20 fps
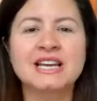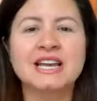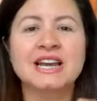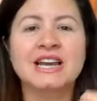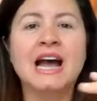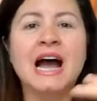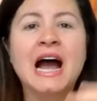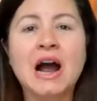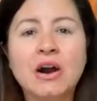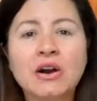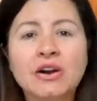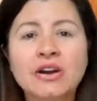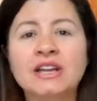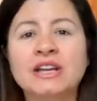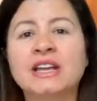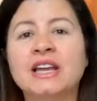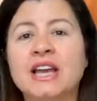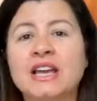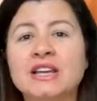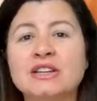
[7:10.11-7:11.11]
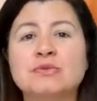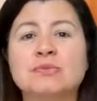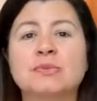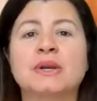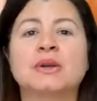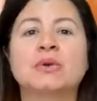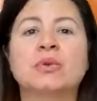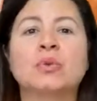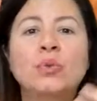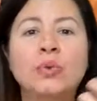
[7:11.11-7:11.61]
and our
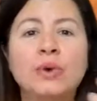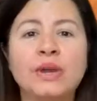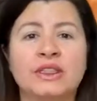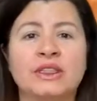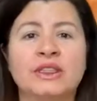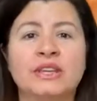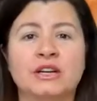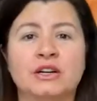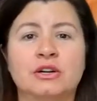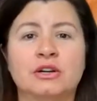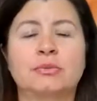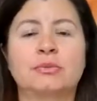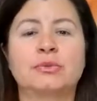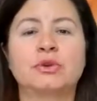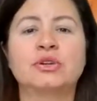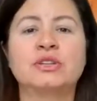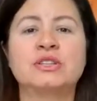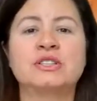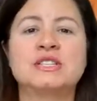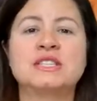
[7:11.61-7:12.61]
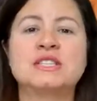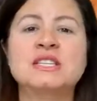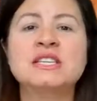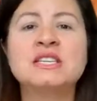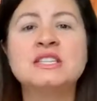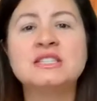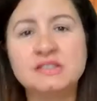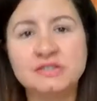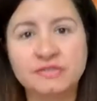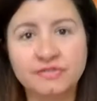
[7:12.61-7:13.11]
engagement with their community
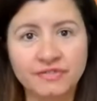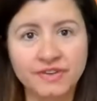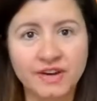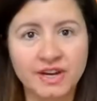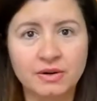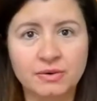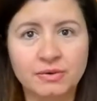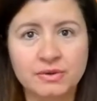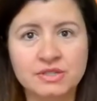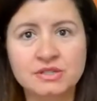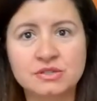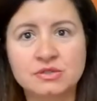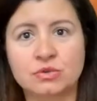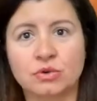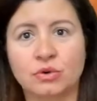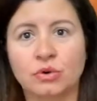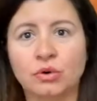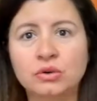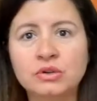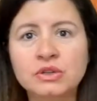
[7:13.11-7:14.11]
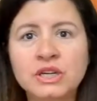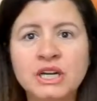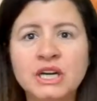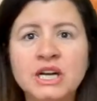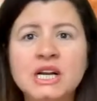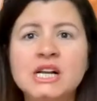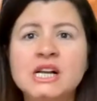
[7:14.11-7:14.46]
is very strong.